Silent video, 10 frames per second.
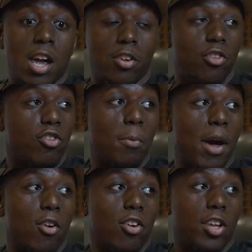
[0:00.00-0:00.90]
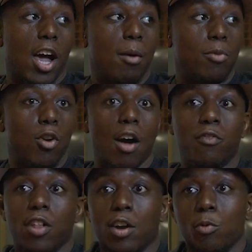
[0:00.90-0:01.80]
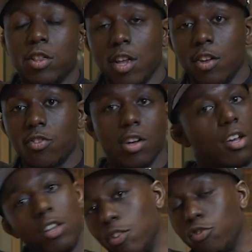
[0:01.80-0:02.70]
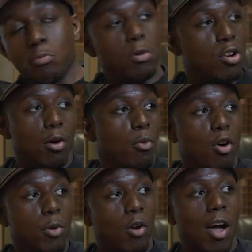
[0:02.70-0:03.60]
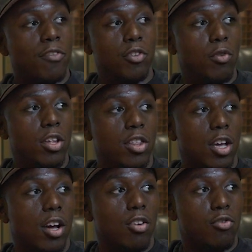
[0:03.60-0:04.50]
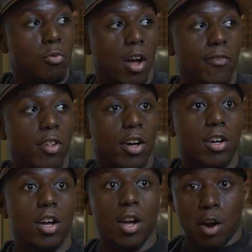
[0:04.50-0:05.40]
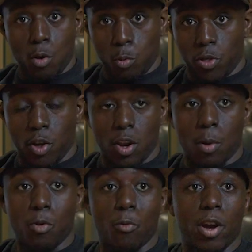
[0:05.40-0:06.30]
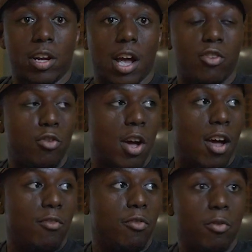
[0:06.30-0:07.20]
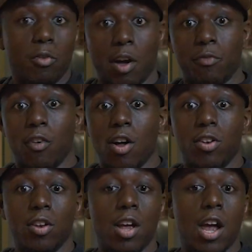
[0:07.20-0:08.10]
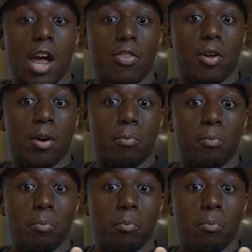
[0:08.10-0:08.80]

and it's just a matter of time. I feel like with this, there should be no more. We don't have to do anything else. I feel like with the number of ranked guys you have fighting and the